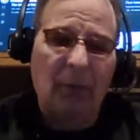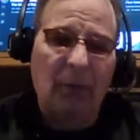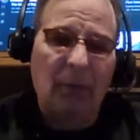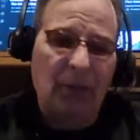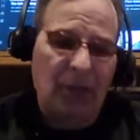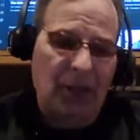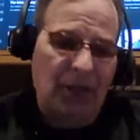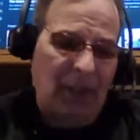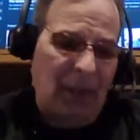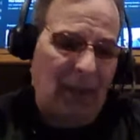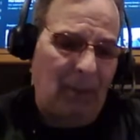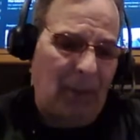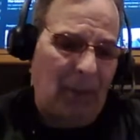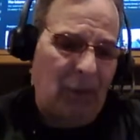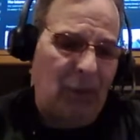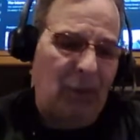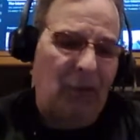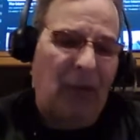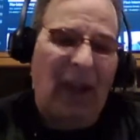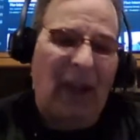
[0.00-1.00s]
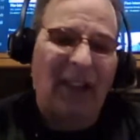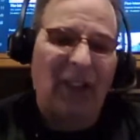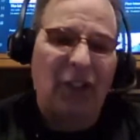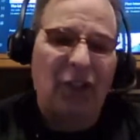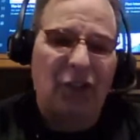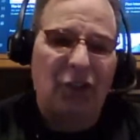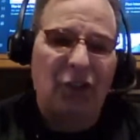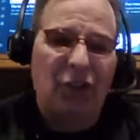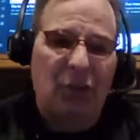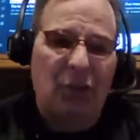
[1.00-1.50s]
Is there that much
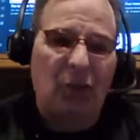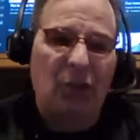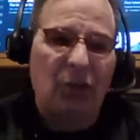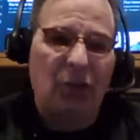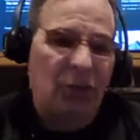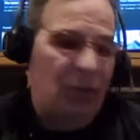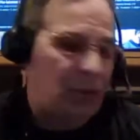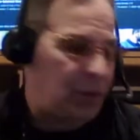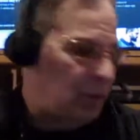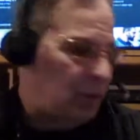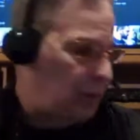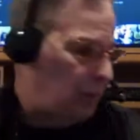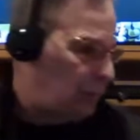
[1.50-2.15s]
violence in schools?